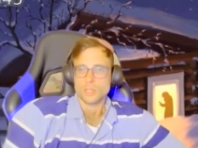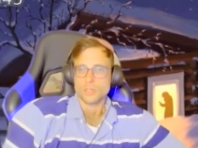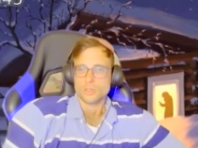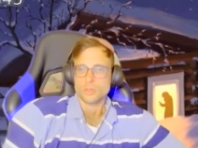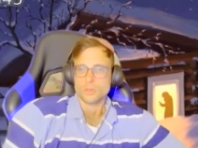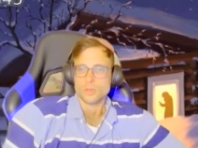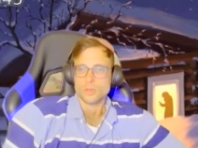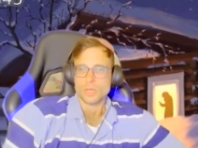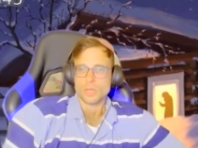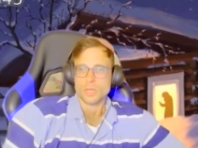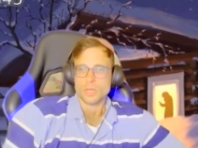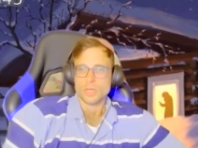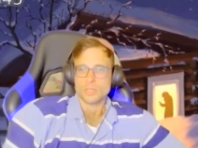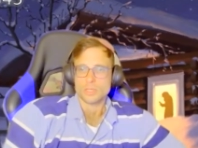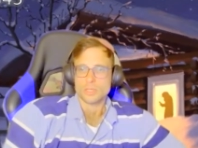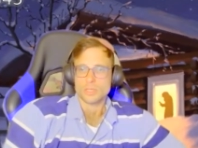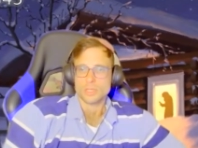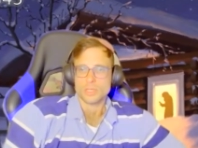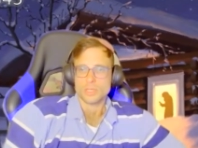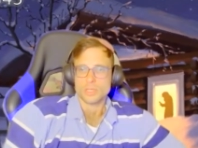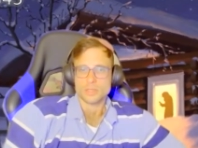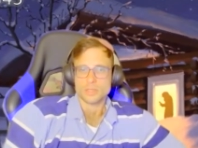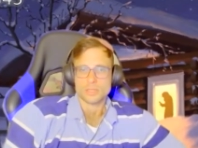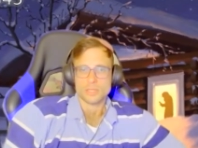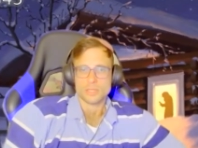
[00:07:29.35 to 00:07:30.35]
New car
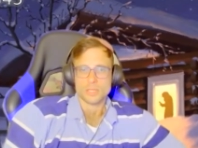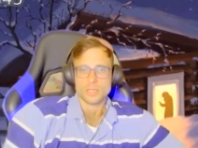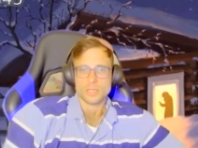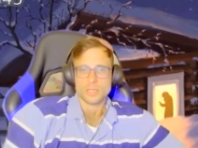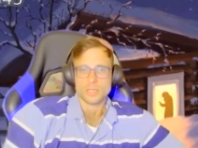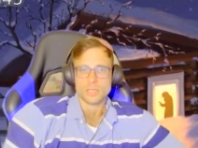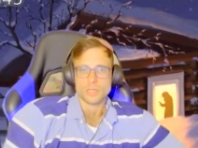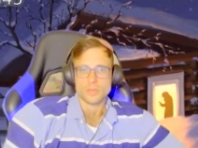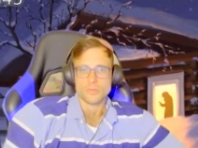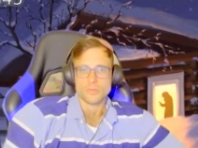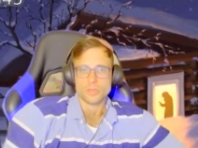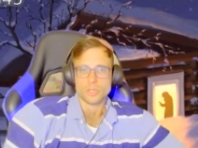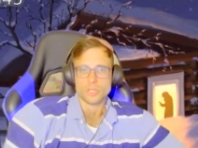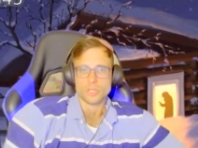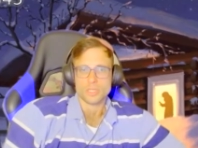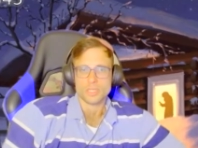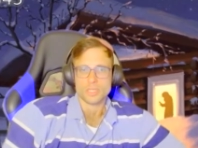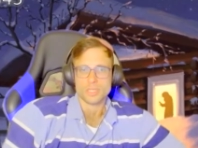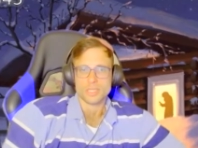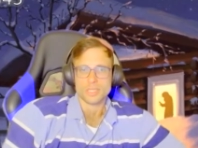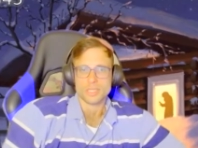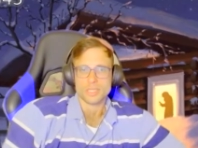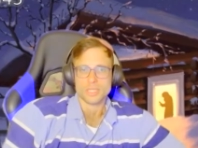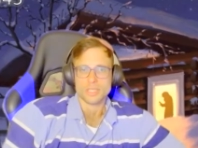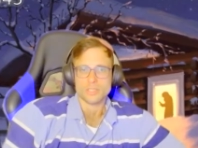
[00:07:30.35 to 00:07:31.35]
dealers
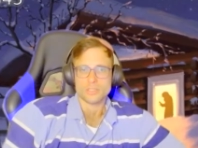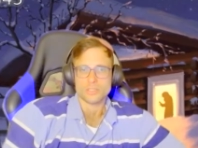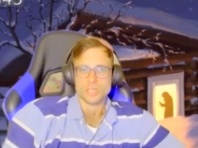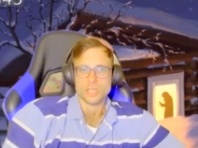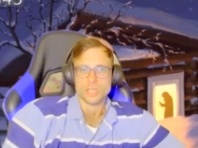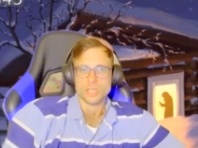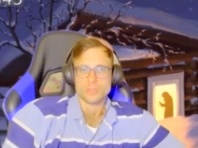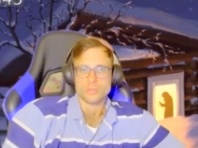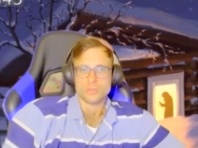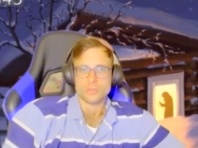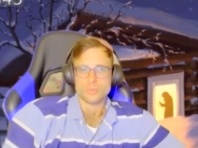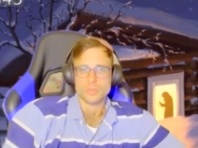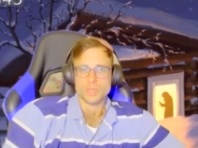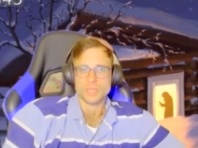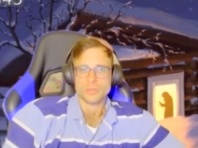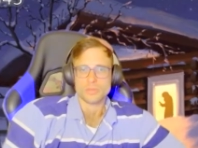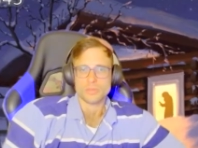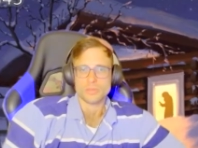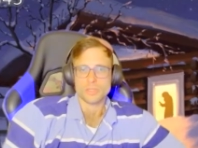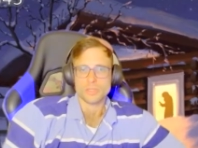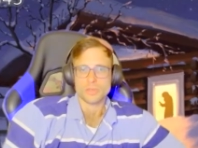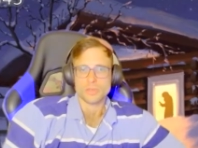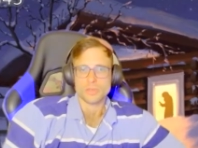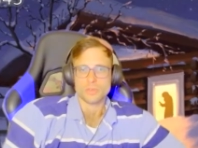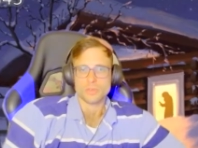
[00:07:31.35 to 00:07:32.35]
frequently try to
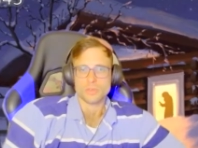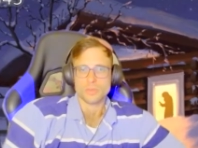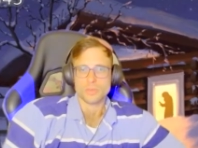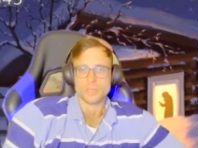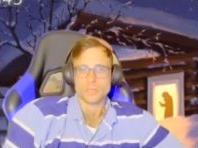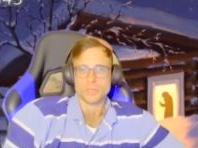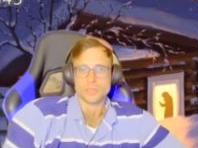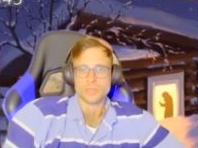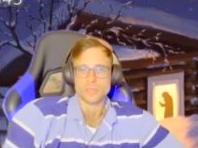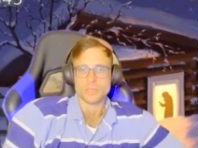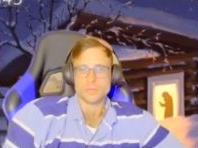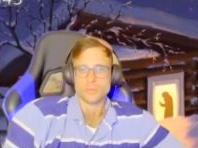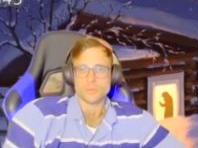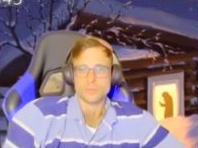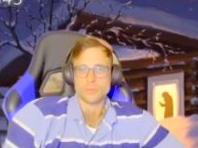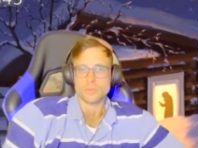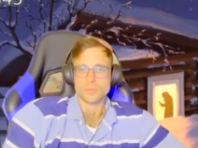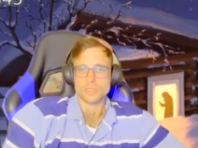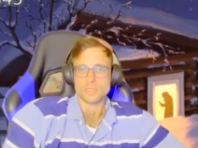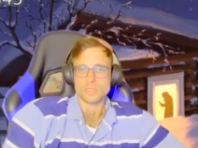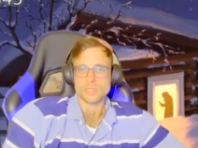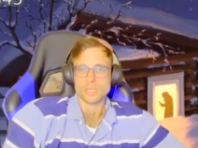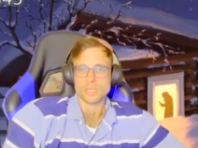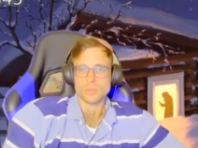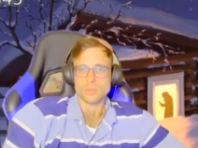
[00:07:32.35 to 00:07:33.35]
benefit from
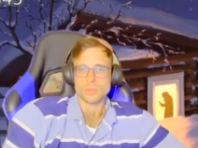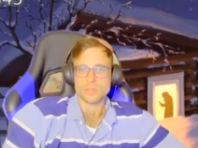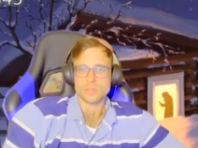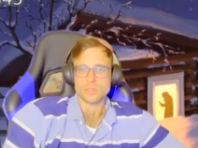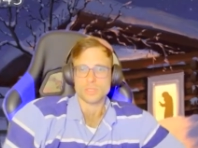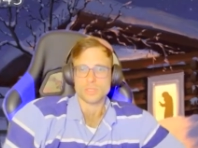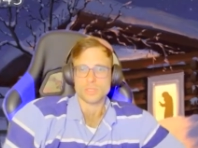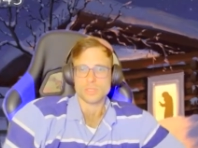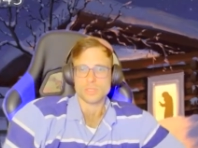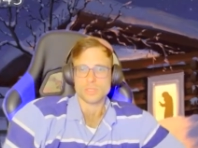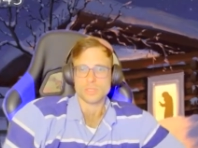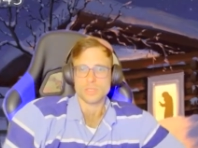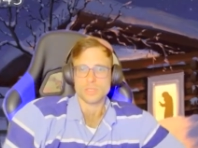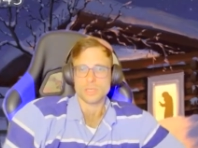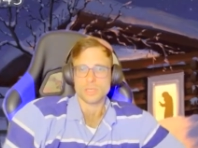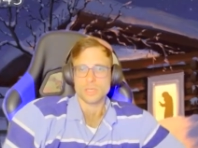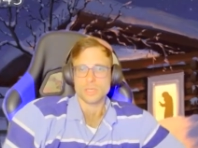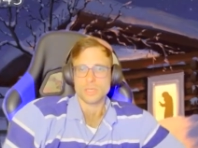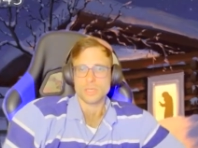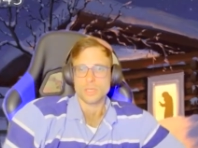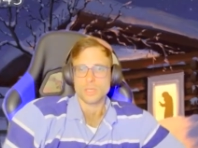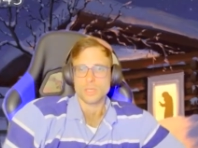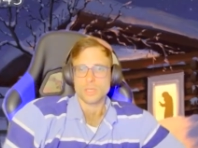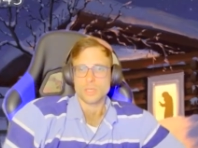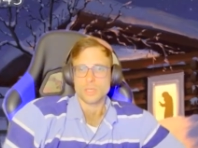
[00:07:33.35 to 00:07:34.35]
this process
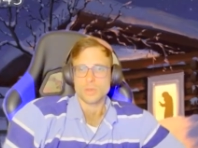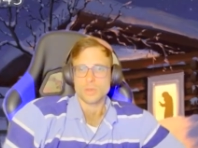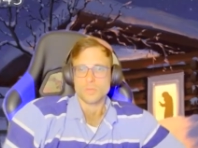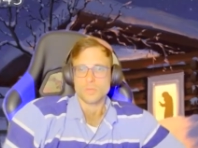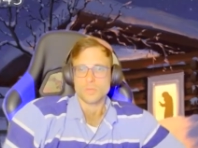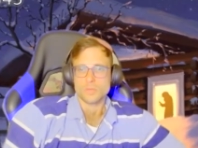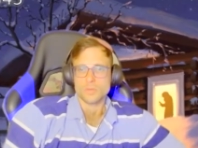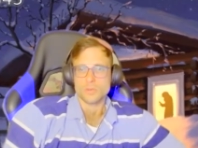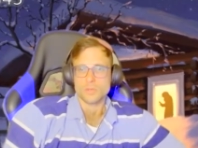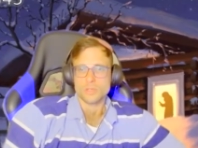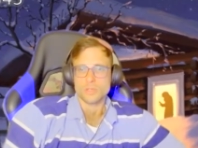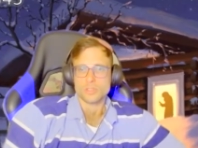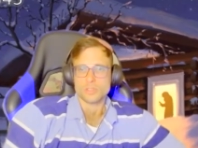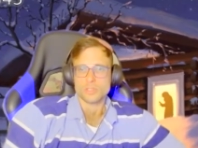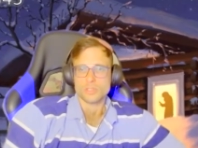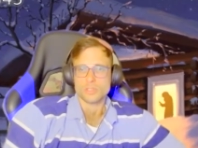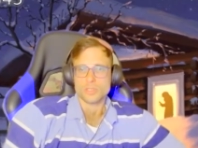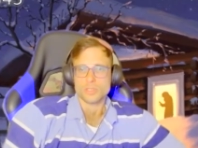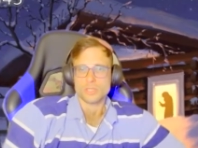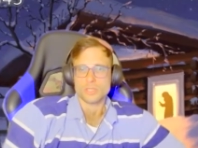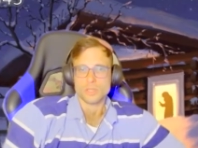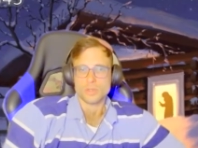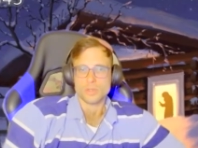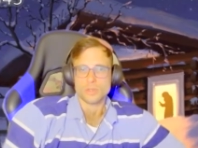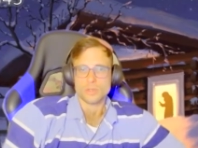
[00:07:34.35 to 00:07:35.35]
through a trick
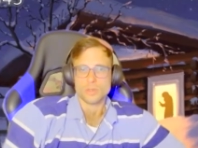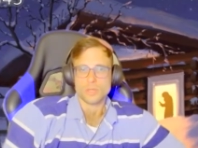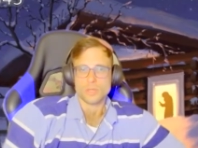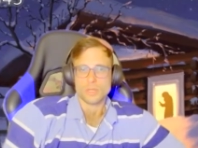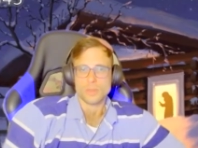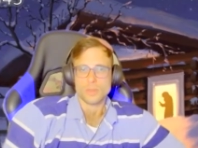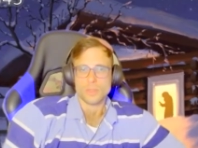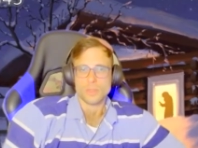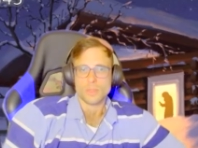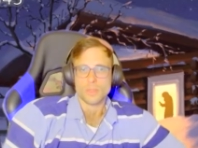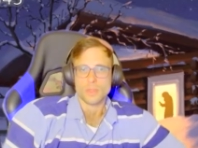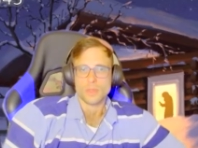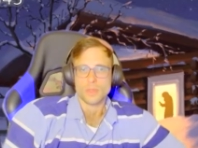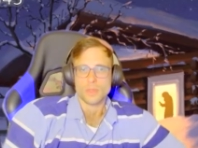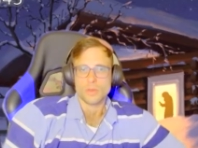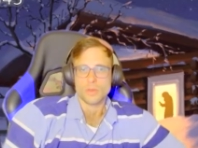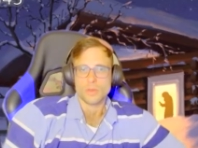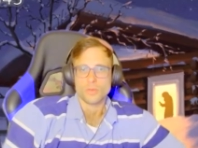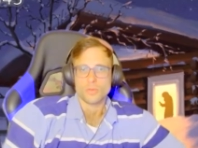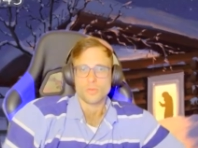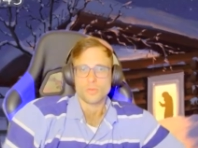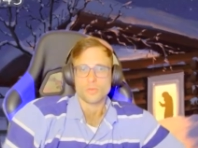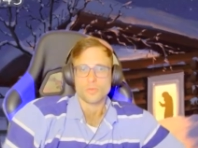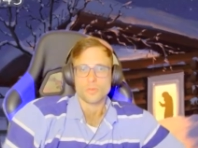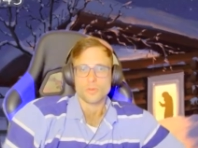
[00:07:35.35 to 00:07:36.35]
they call
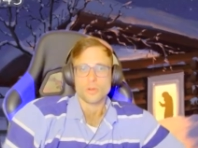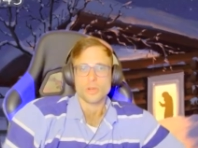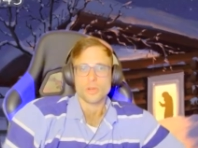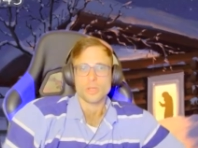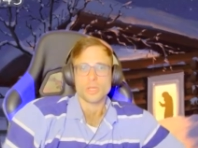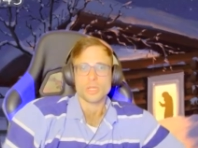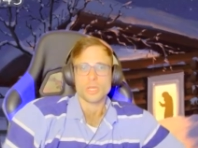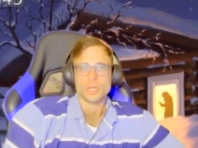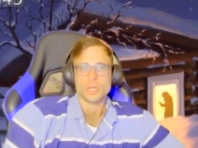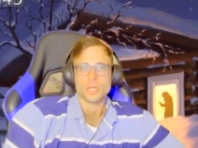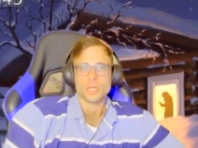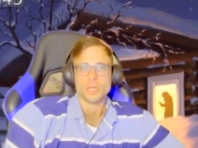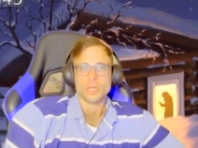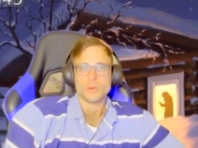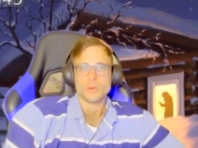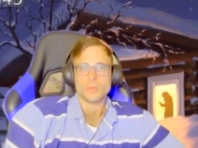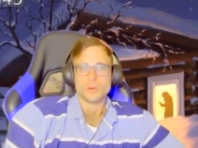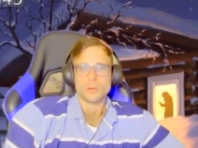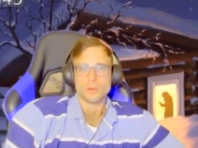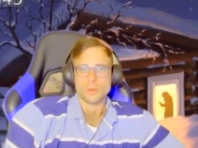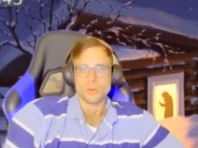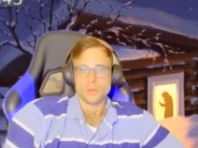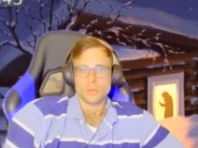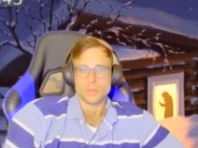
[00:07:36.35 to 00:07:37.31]
throwing a lowball.